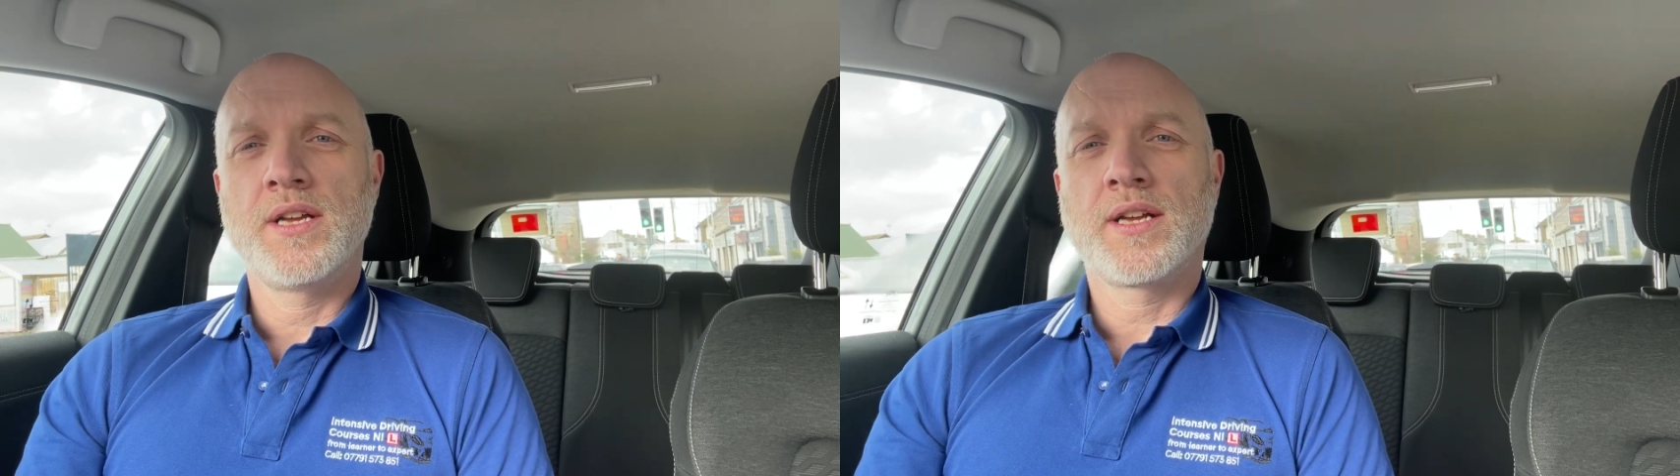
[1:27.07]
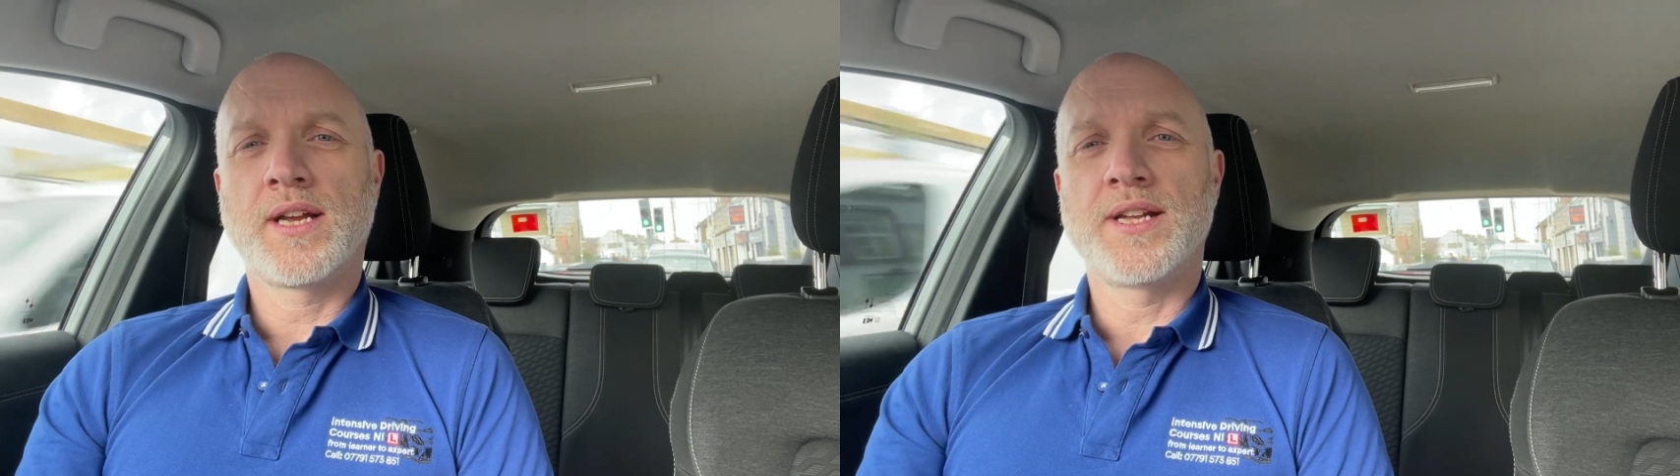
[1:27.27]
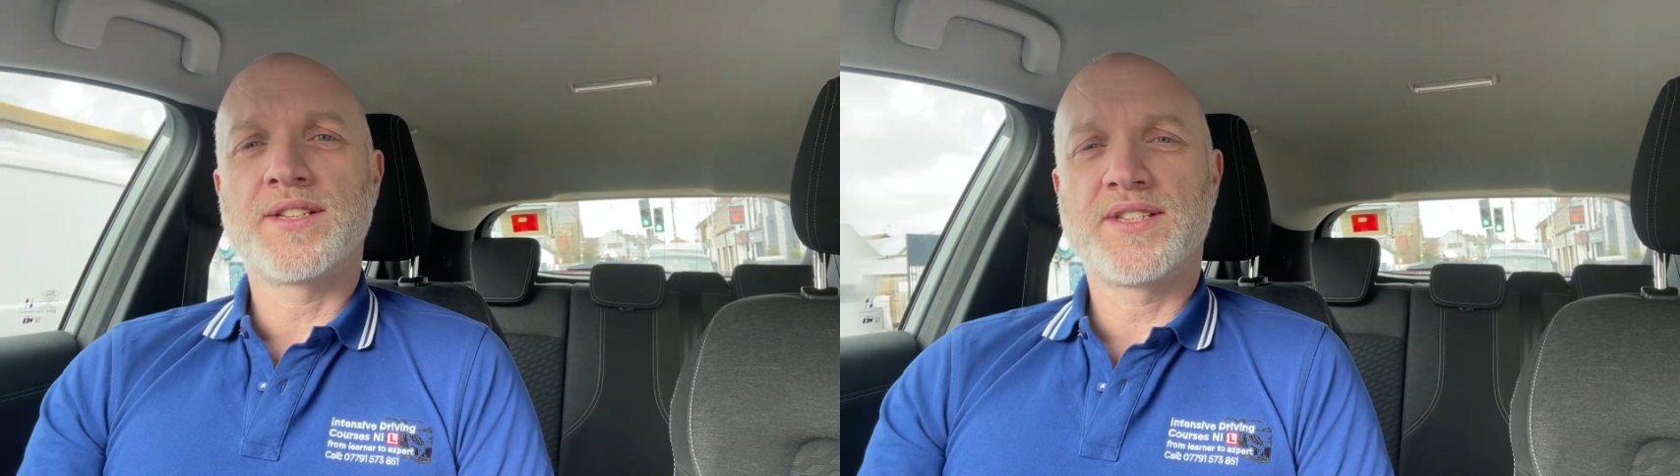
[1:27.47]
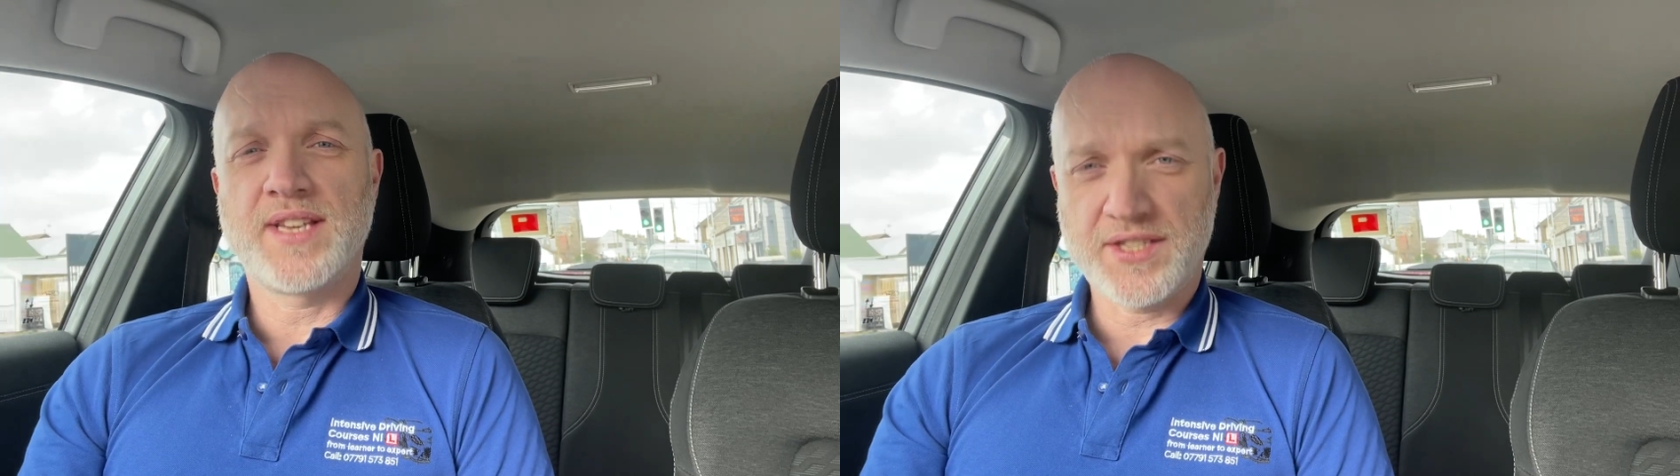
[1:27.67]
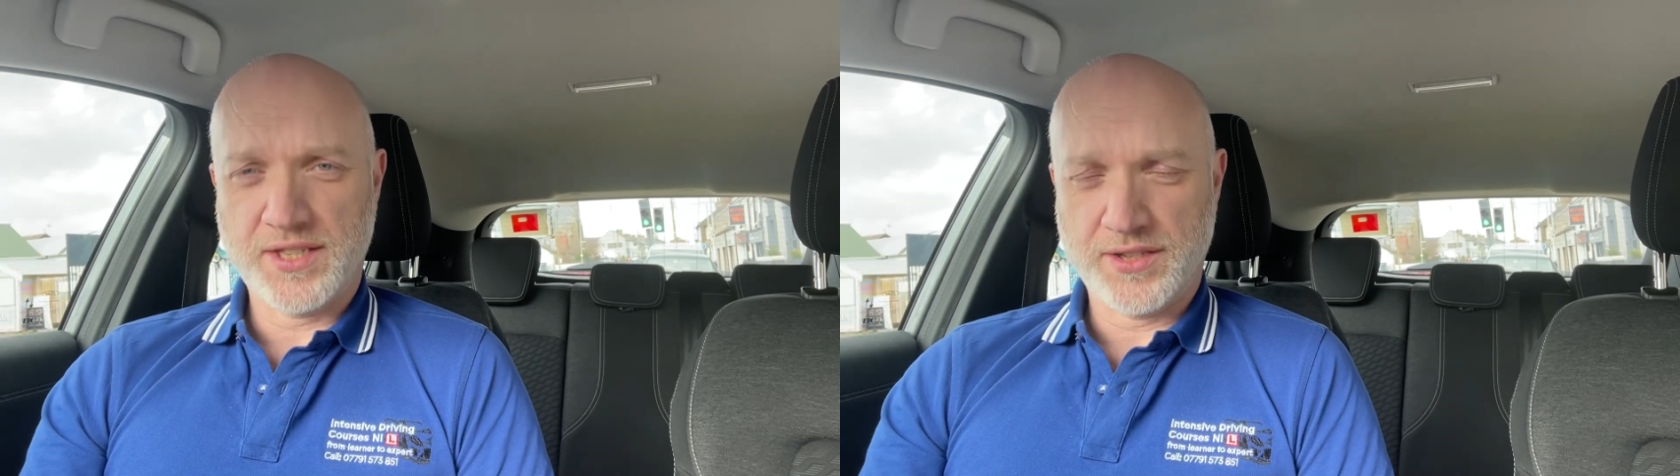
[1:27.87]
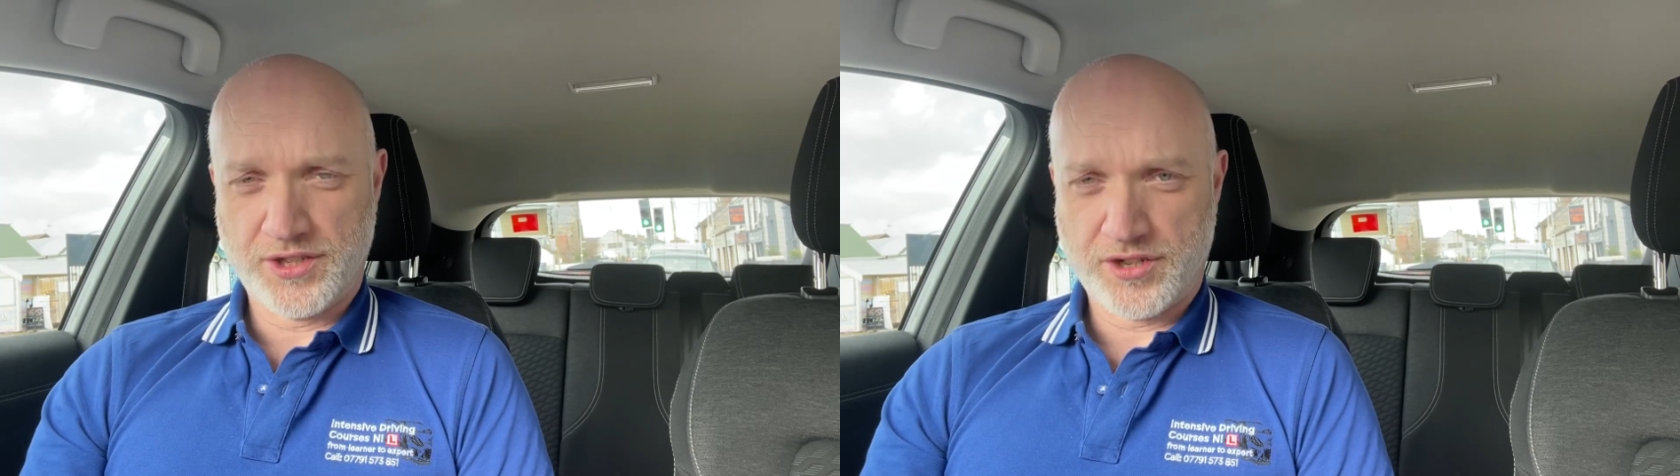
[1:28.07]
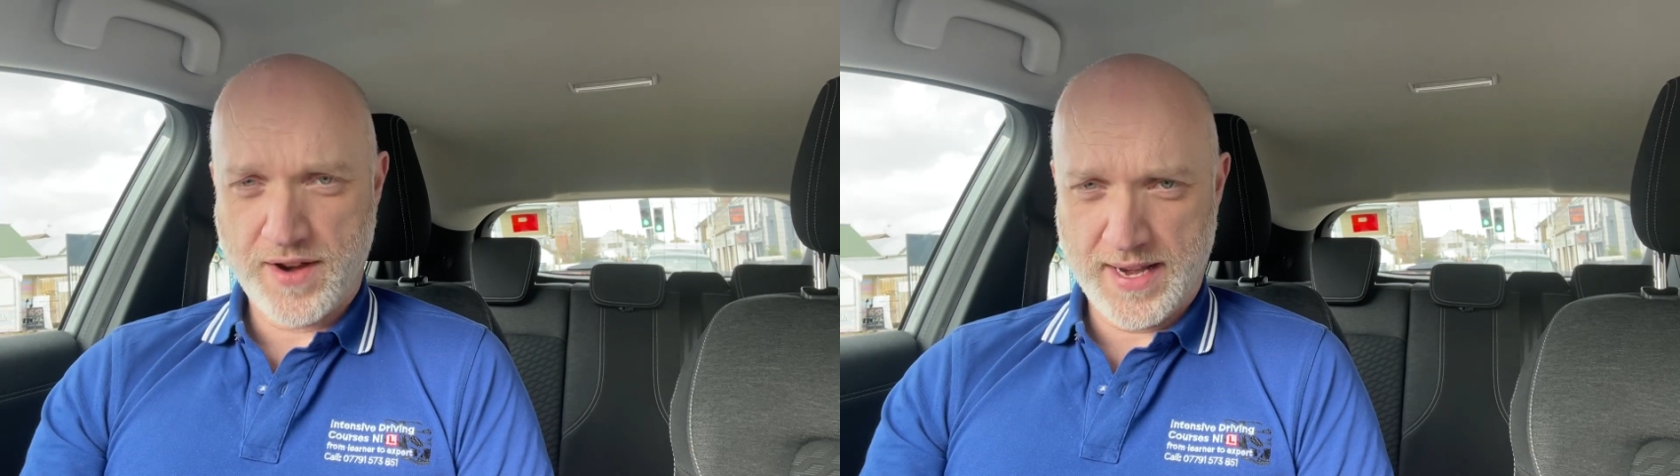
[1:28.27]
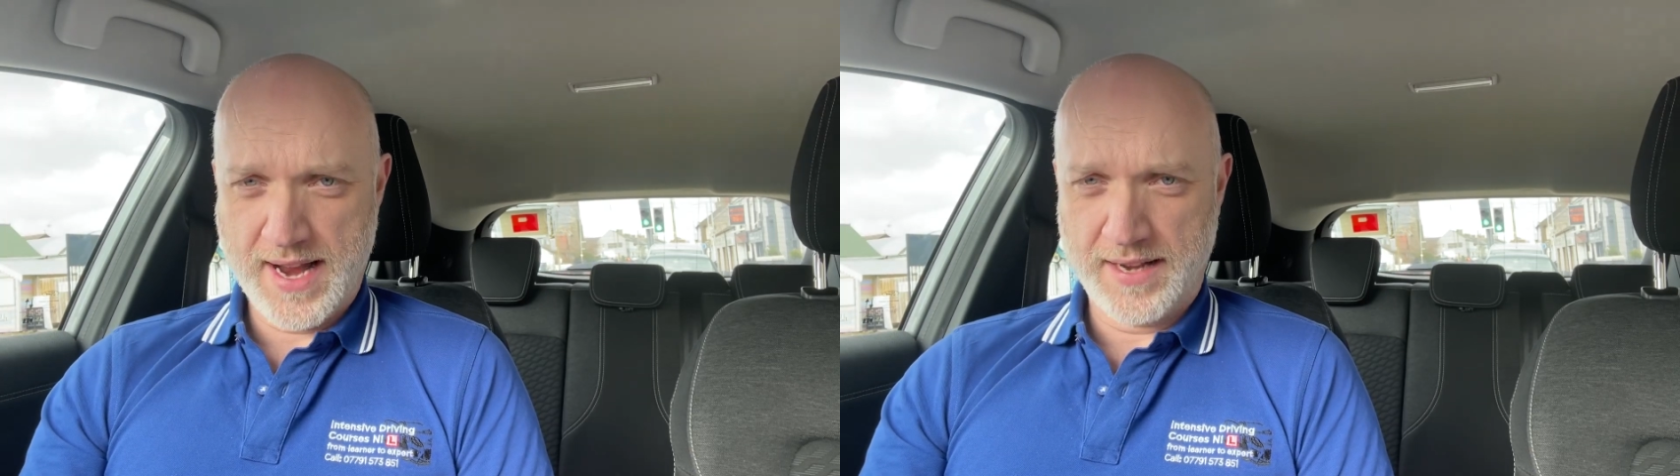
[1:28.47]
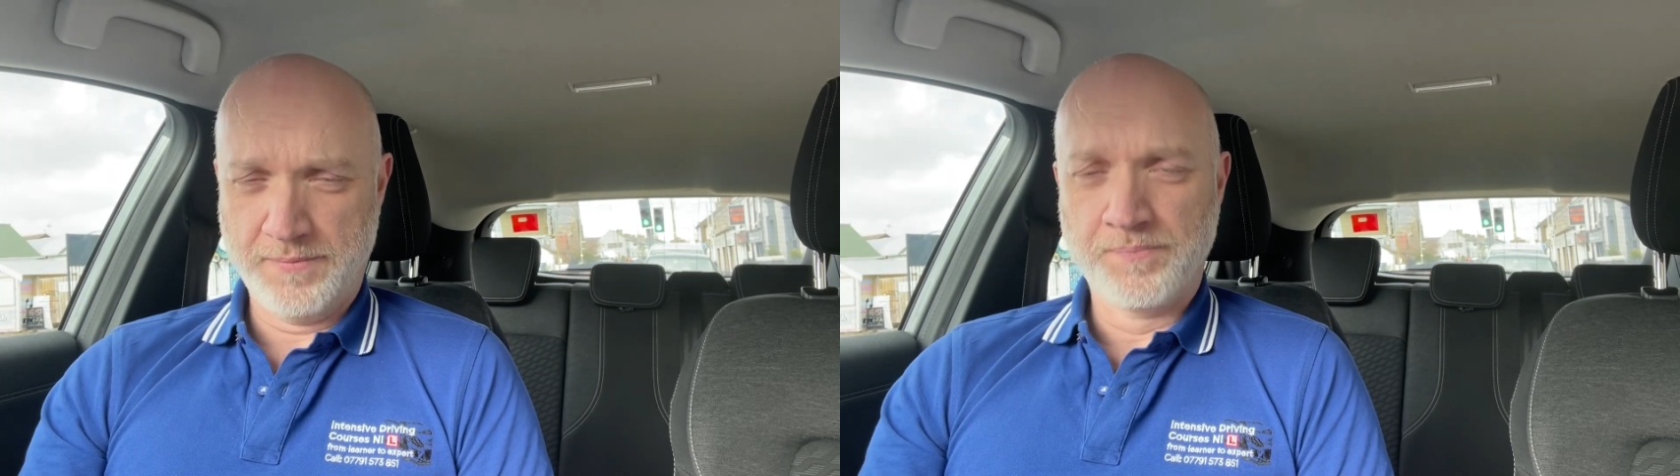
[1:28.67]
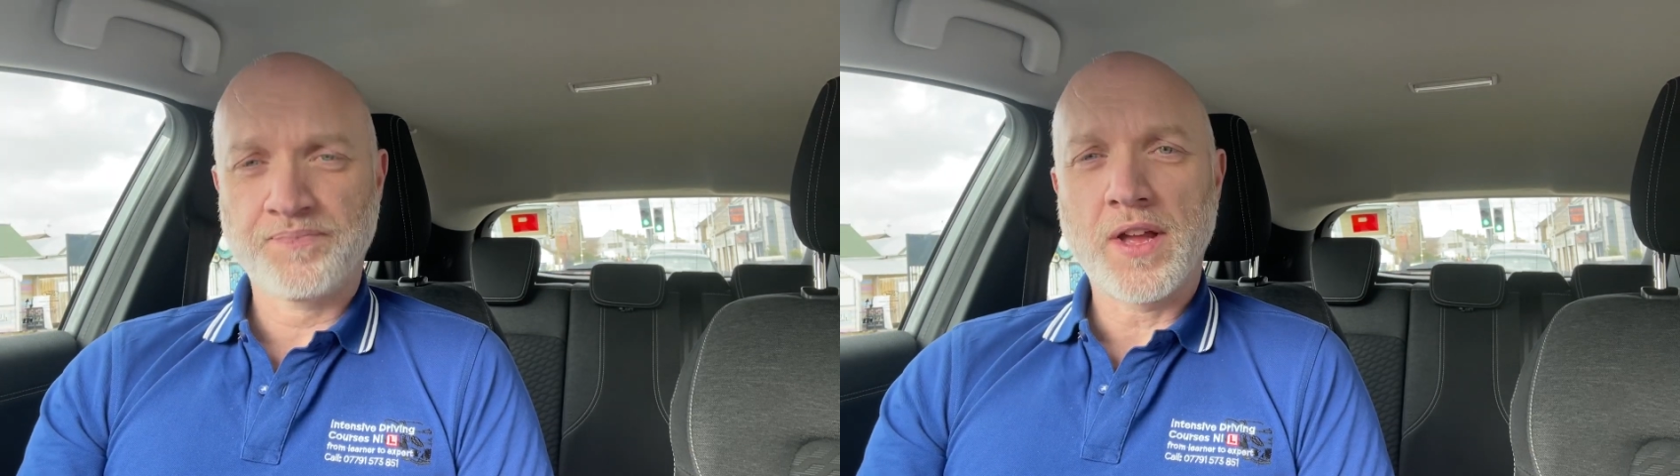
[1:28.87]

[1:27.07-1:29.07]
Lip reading: consistent street lighting,